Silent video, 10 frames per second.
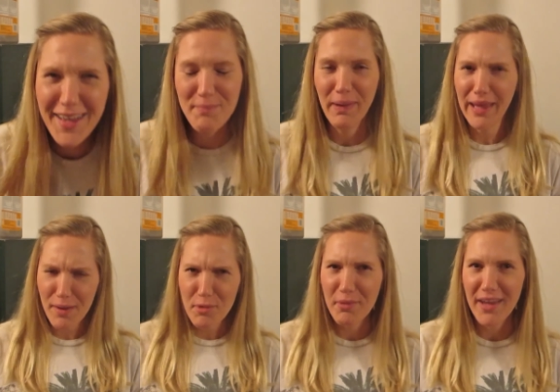My
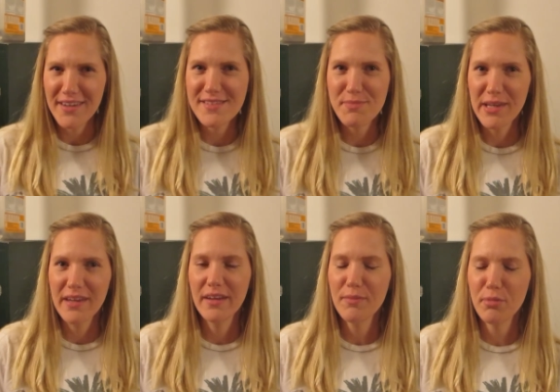cameraman is
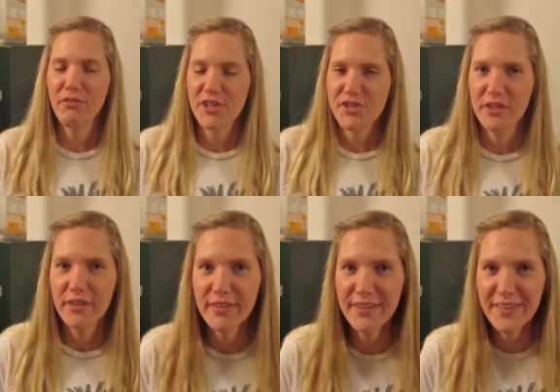being unprofessional.
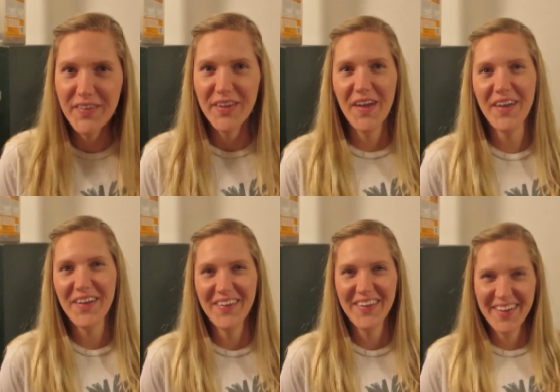It's
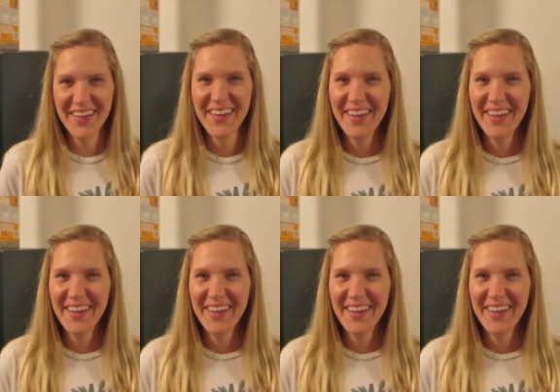so cold.